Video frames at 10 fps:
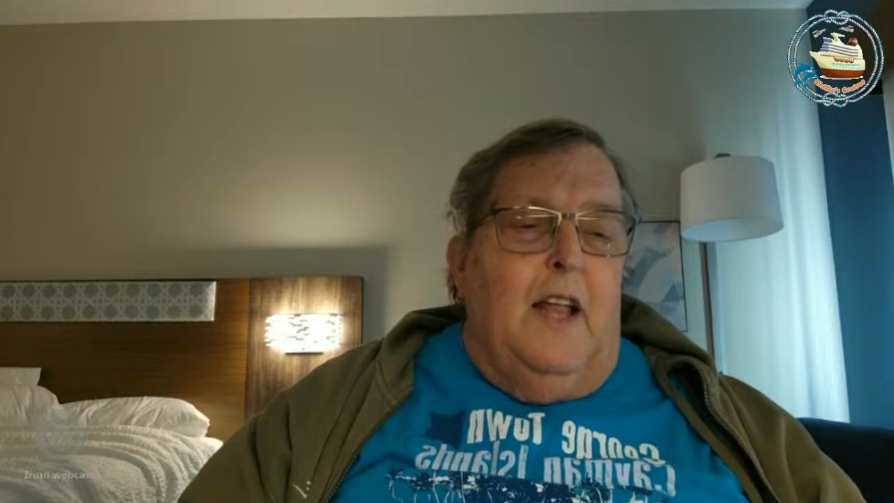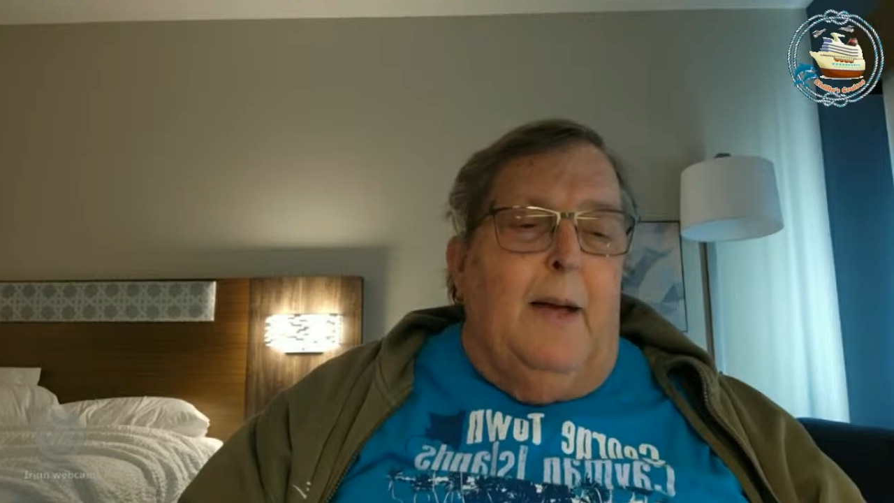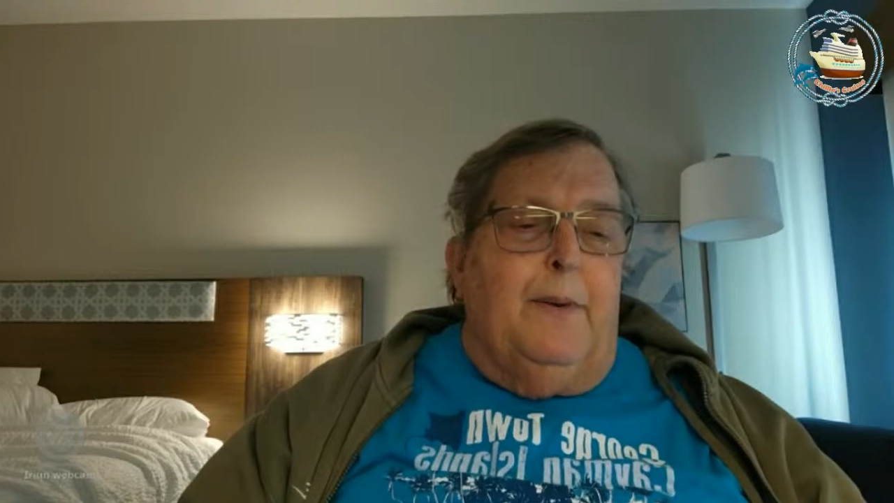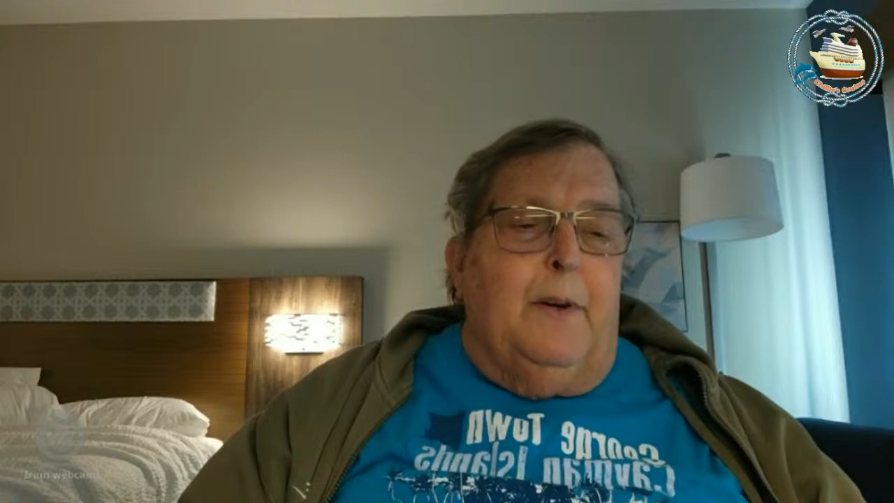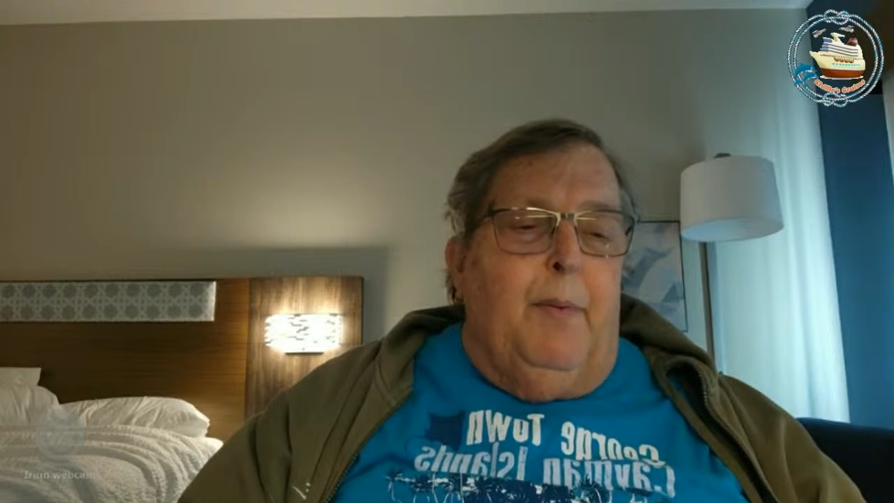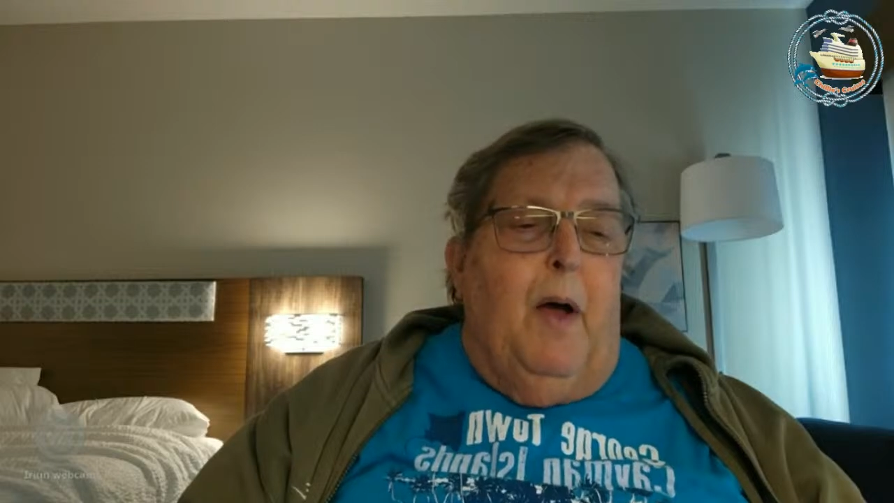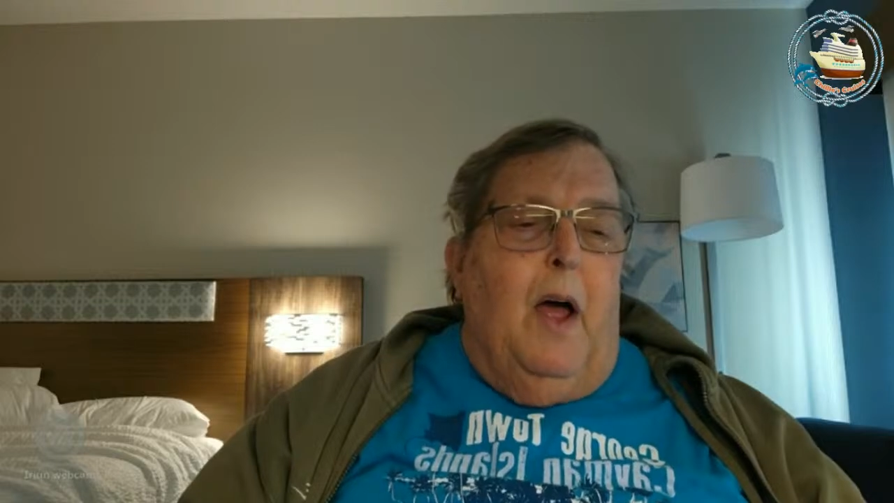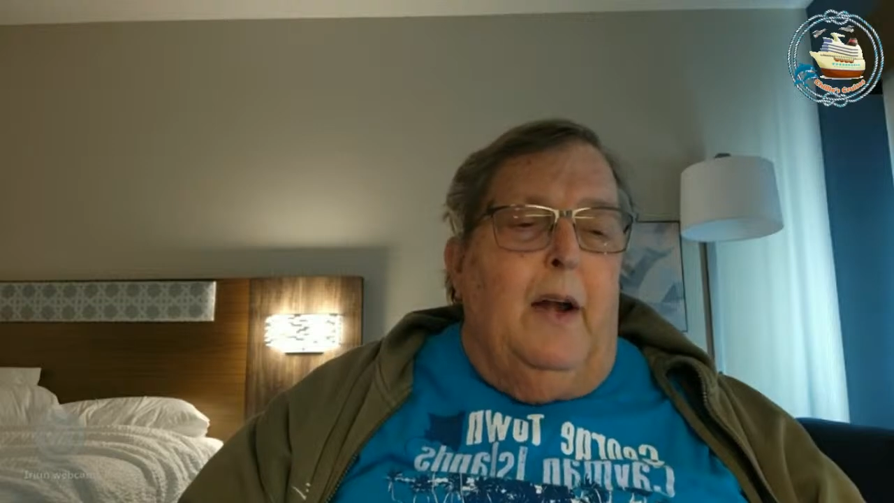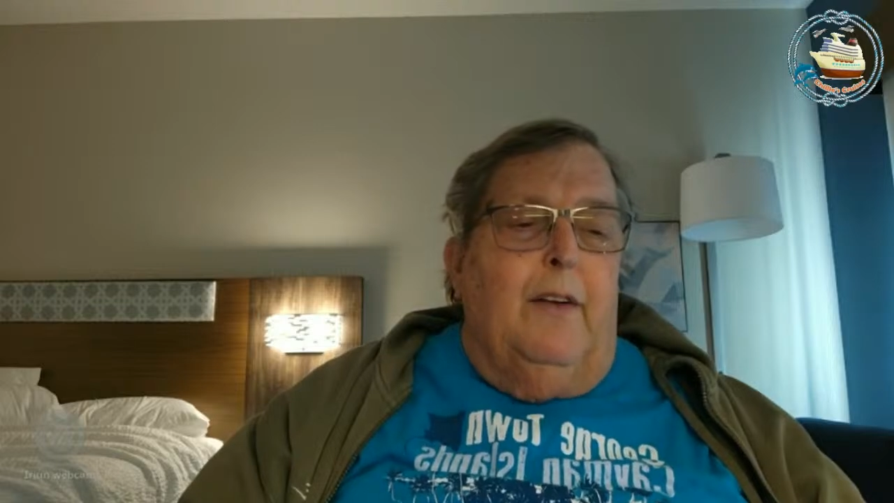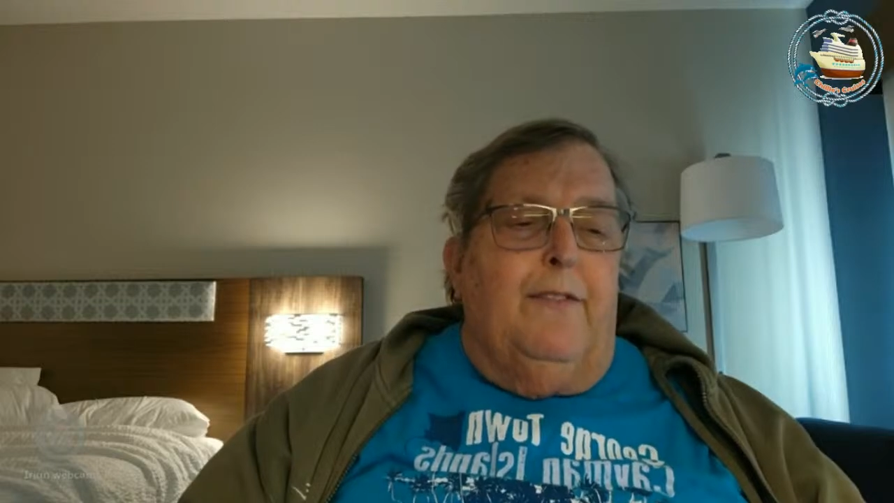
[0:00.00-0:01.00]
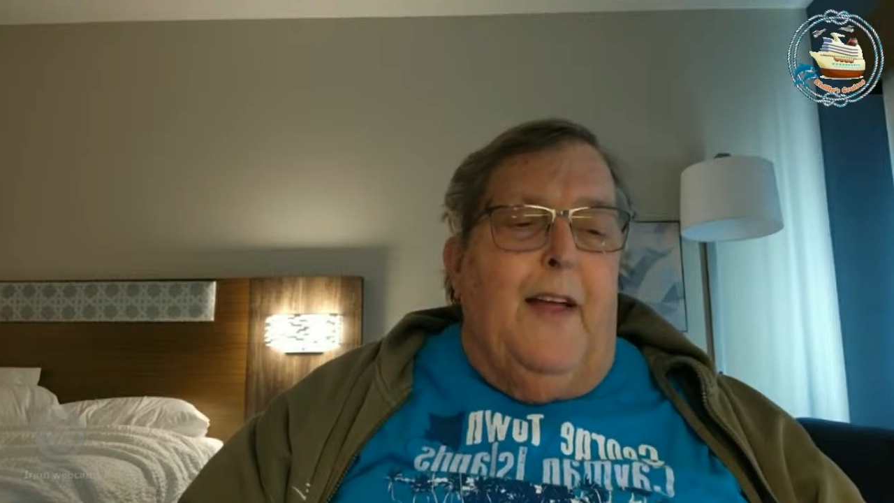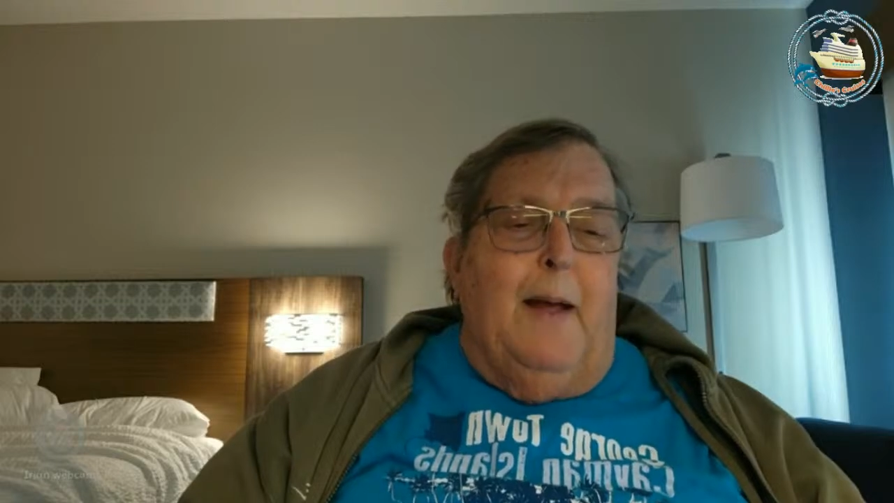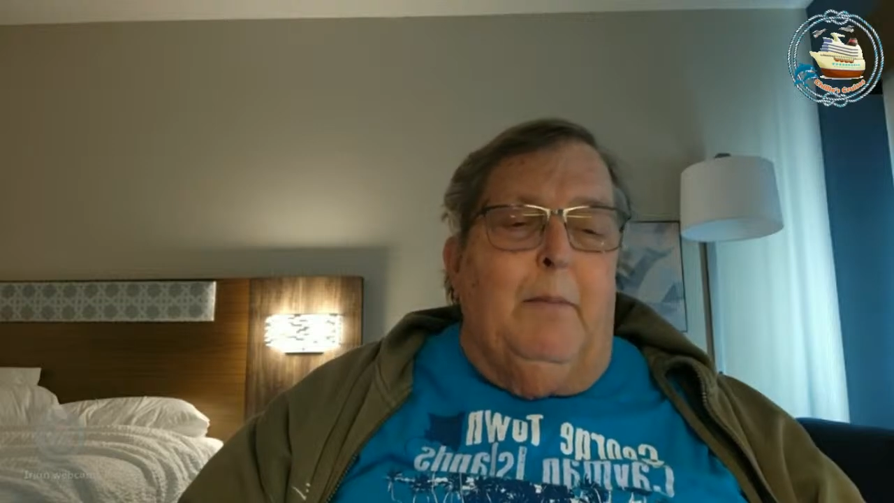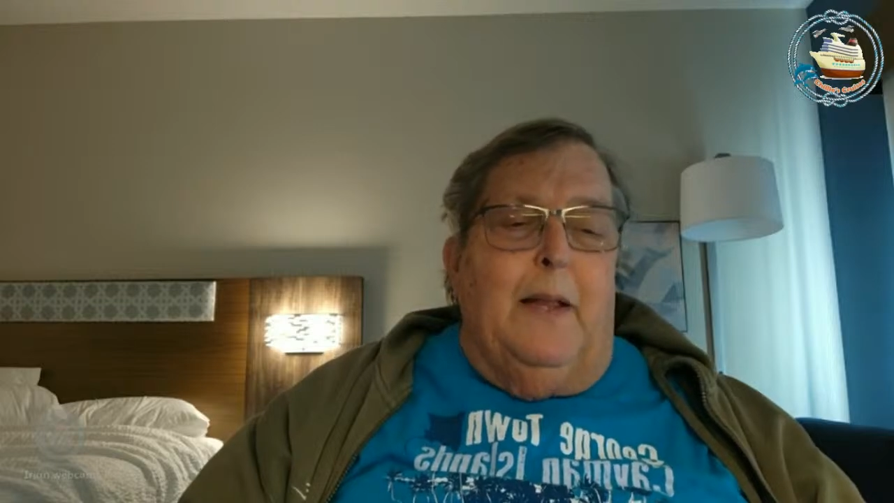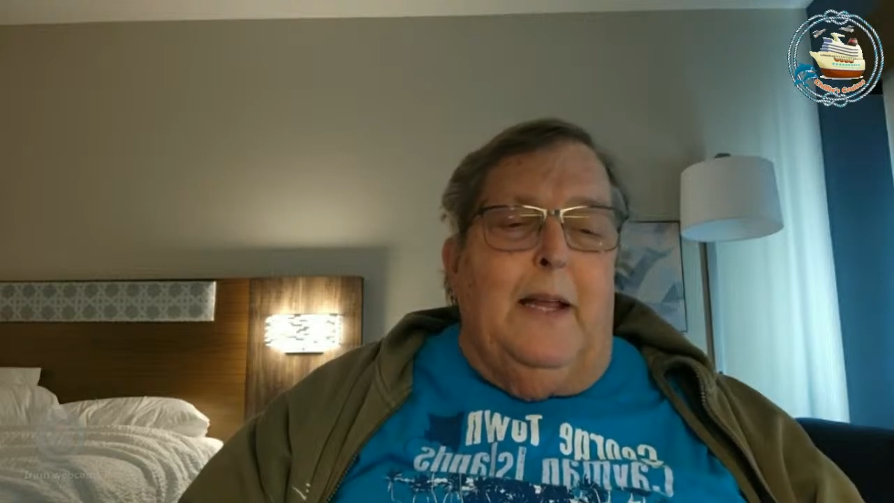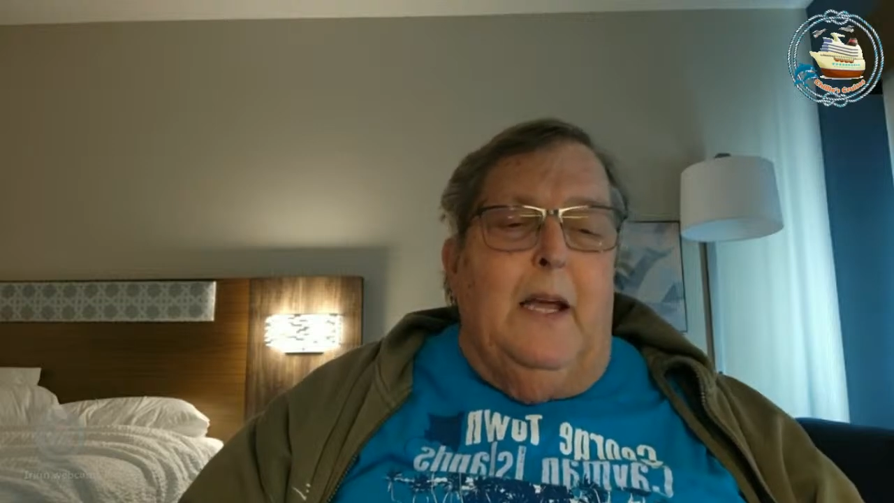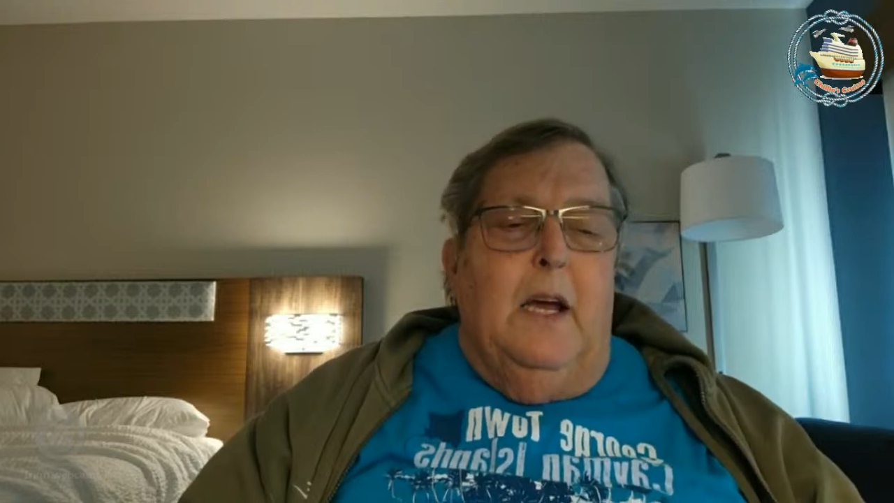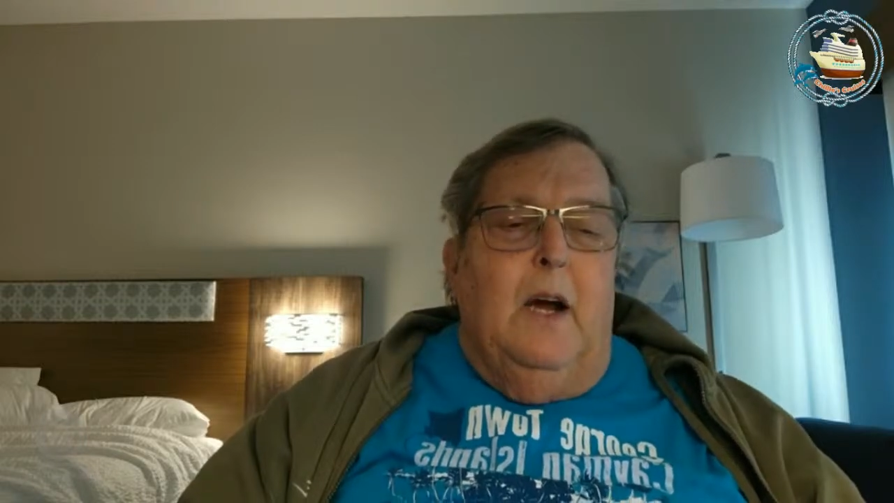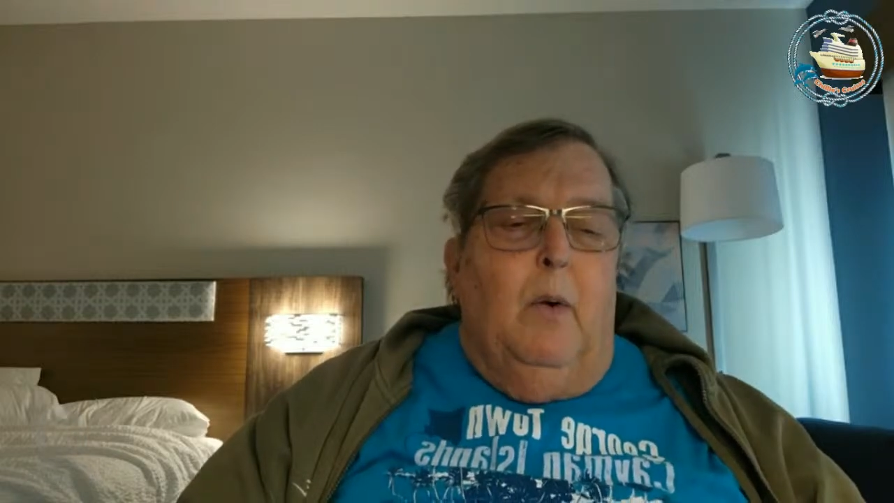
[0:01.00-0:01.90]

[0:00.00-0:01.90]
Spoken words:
happened upon a family